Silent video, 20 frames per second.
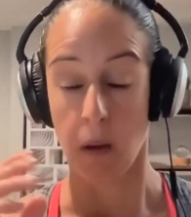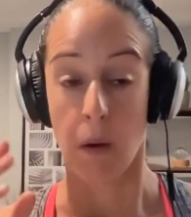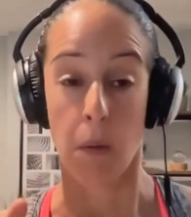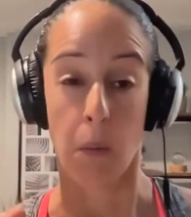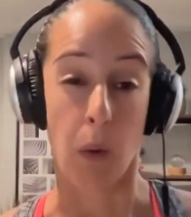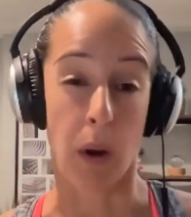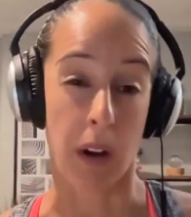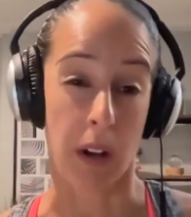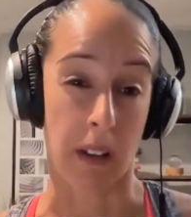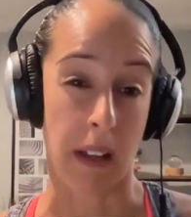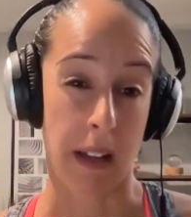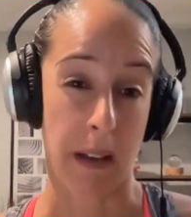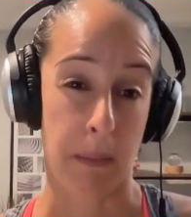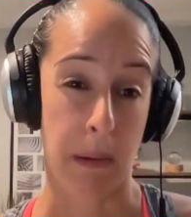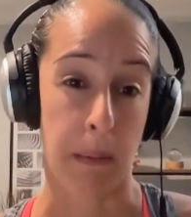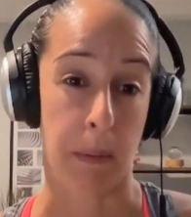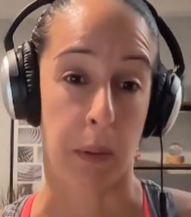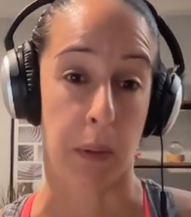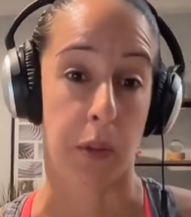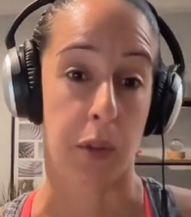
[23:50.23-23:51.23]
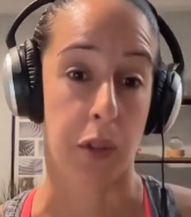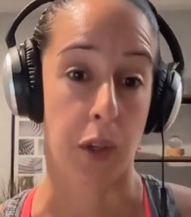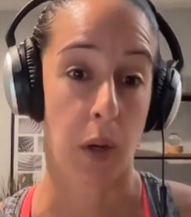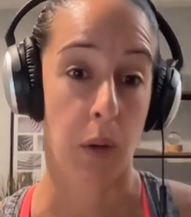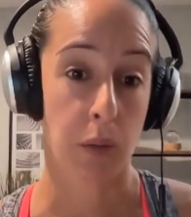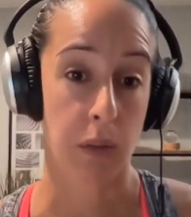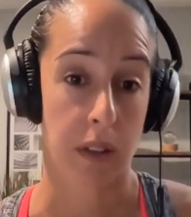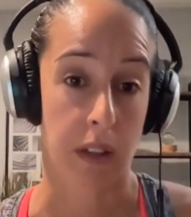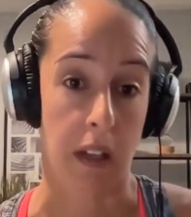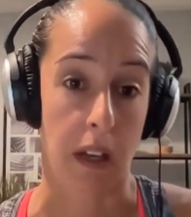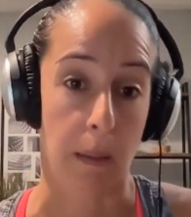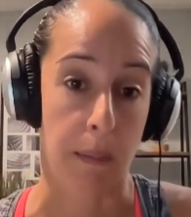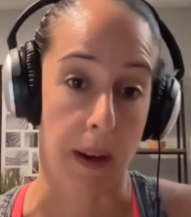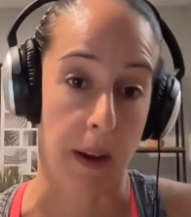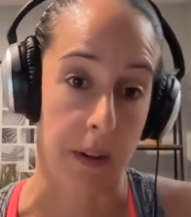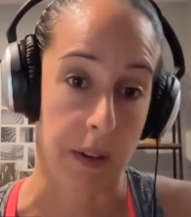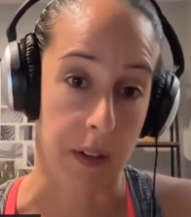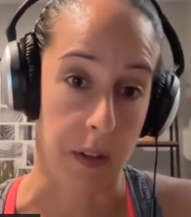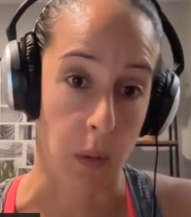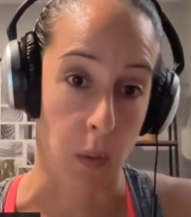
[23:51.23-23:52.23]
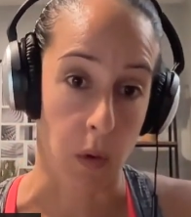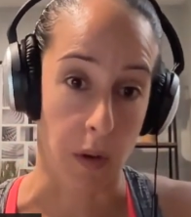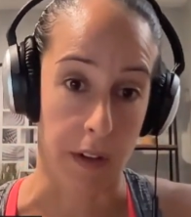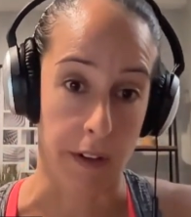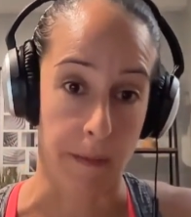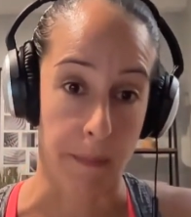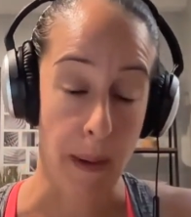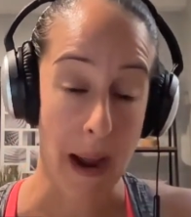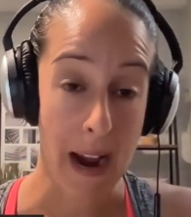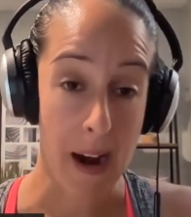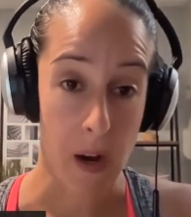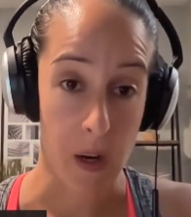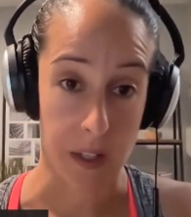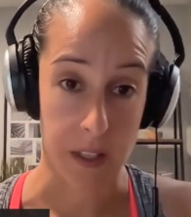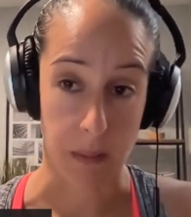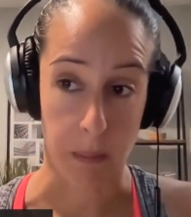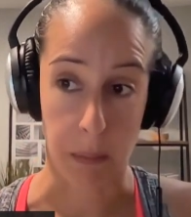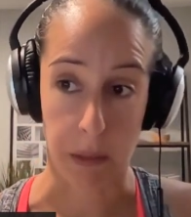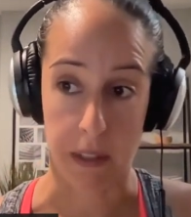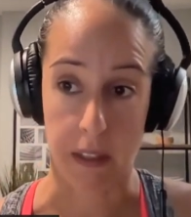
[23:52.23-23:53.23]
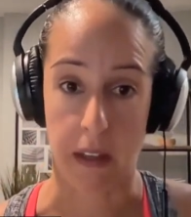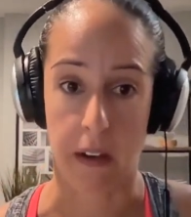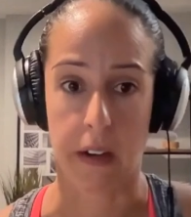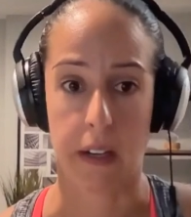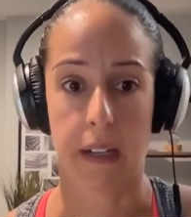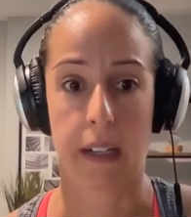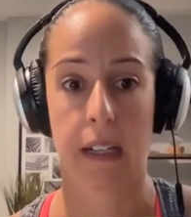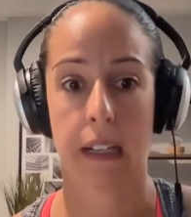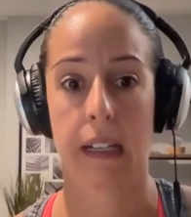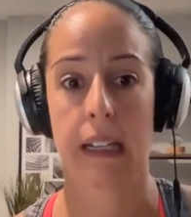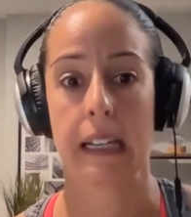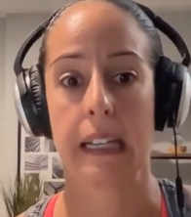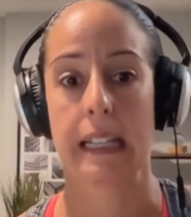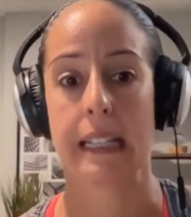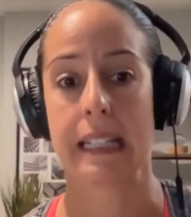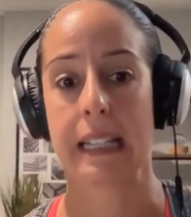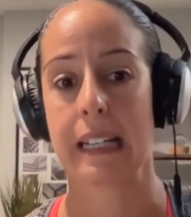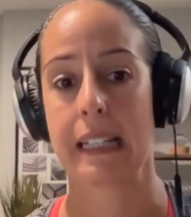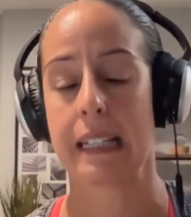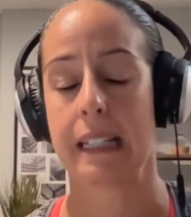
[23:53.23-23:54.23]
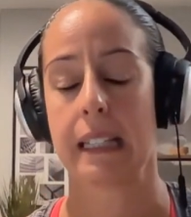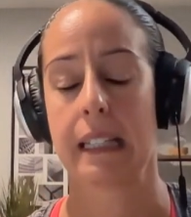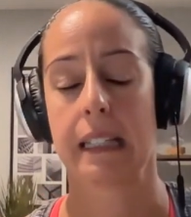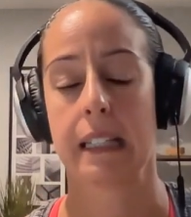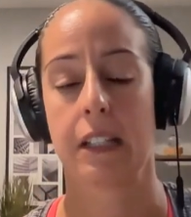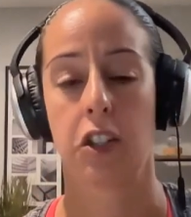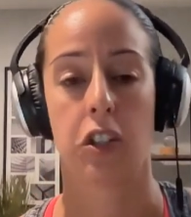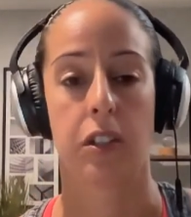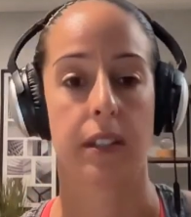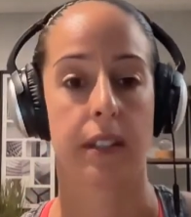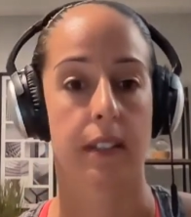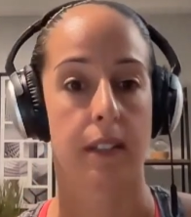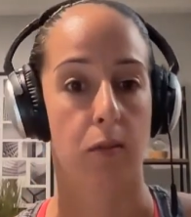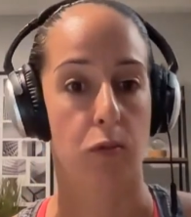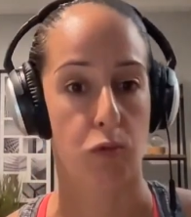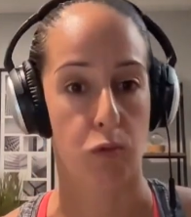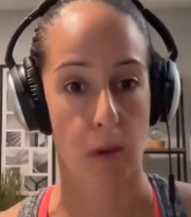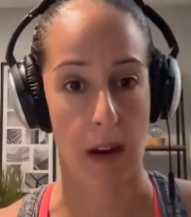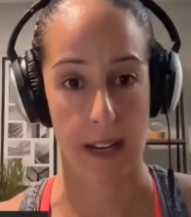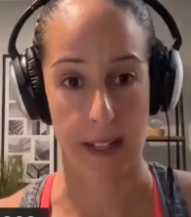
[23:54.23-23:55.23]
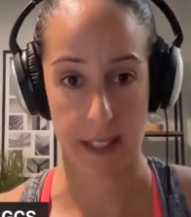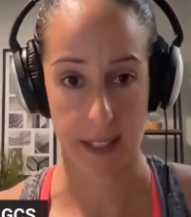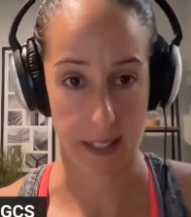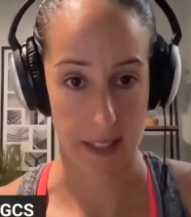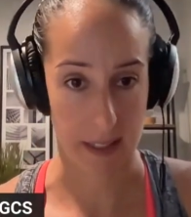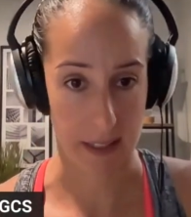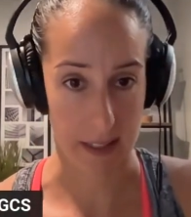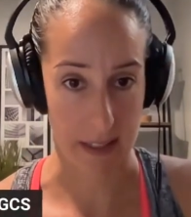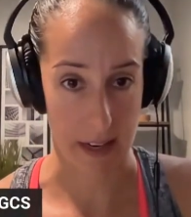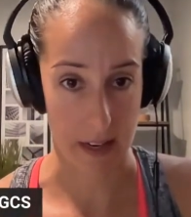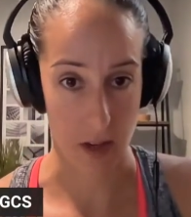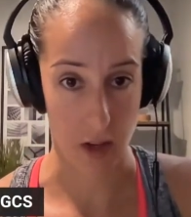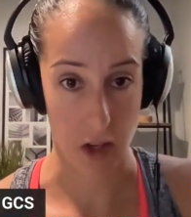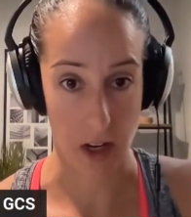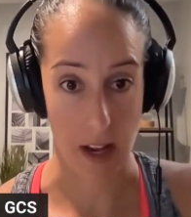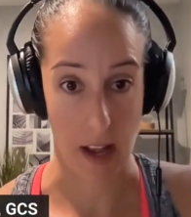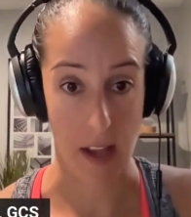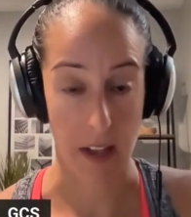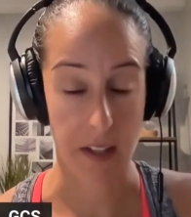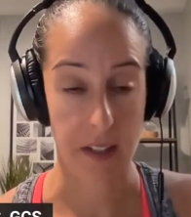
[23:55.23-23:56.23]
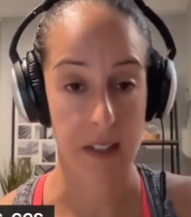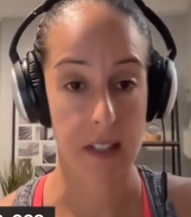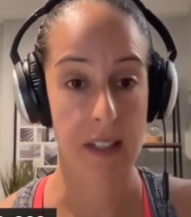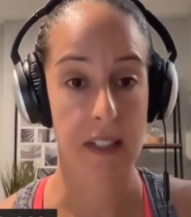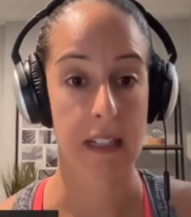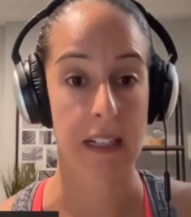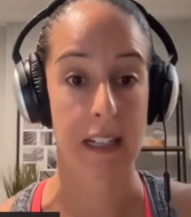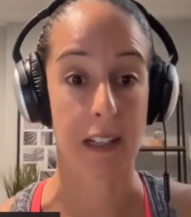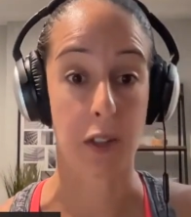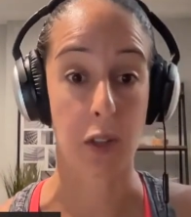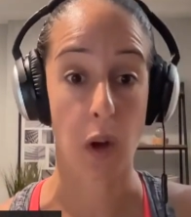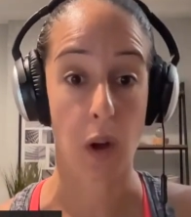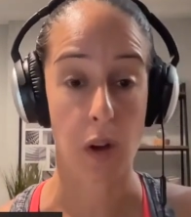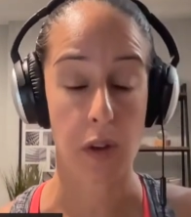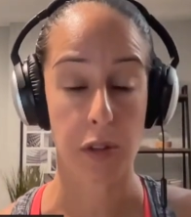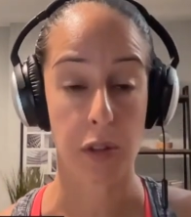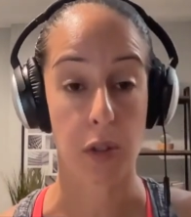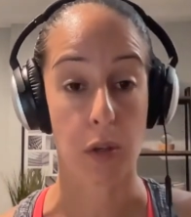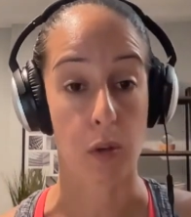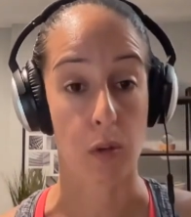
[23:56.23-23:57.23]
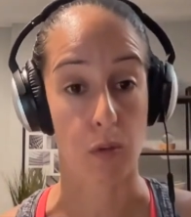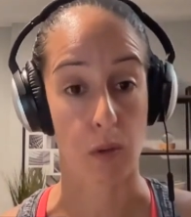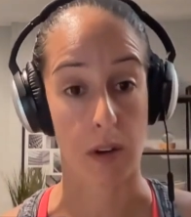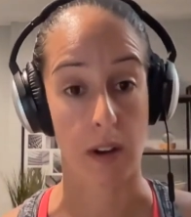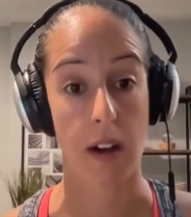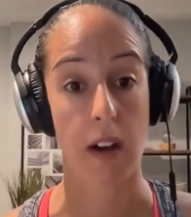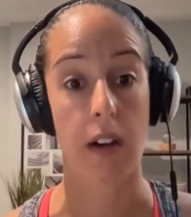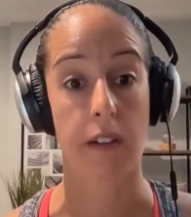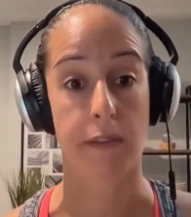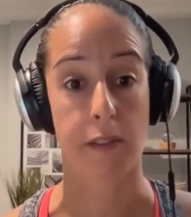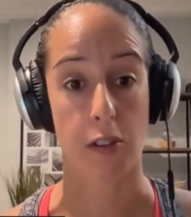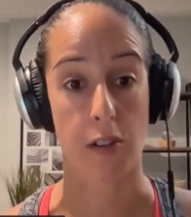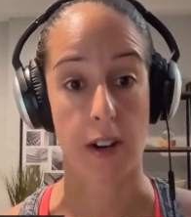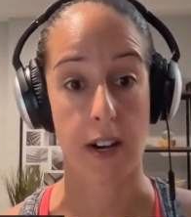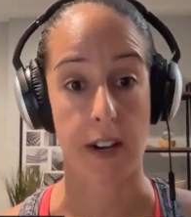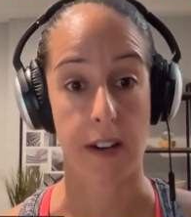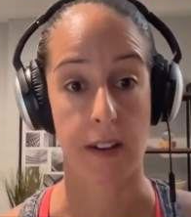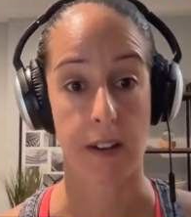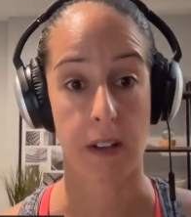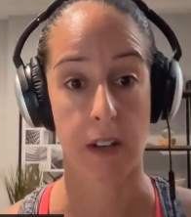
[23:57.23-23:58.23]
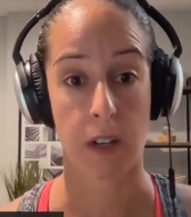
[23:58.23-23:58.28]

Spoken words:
what a lot of people don't think about in the world of parasympathetic is not just rest and digest, it's also recovery.